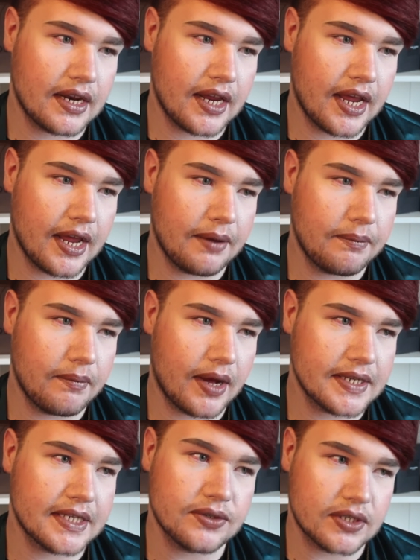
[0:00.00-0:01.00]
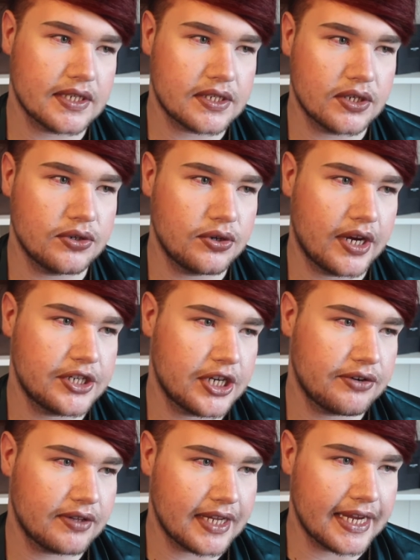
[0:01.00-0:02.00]
a sales assistant who I
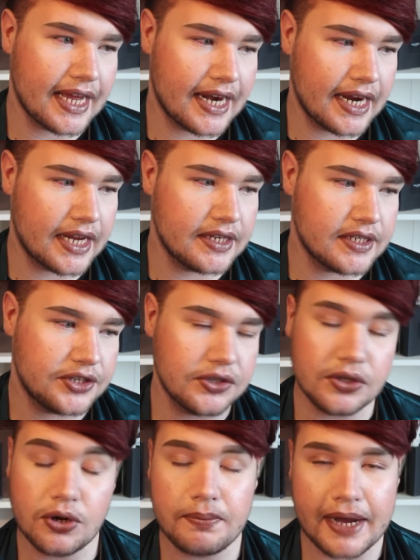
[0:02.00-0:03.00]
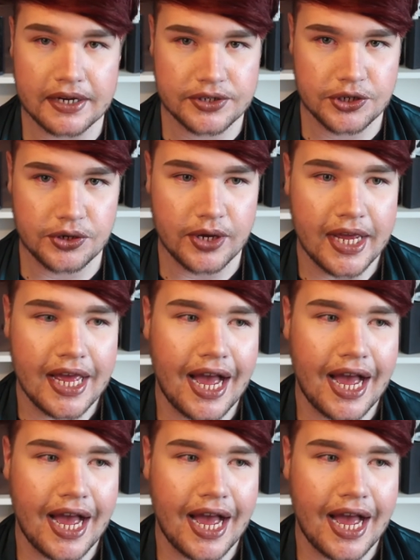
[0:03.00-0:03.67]
genuinely like and I continually go back to.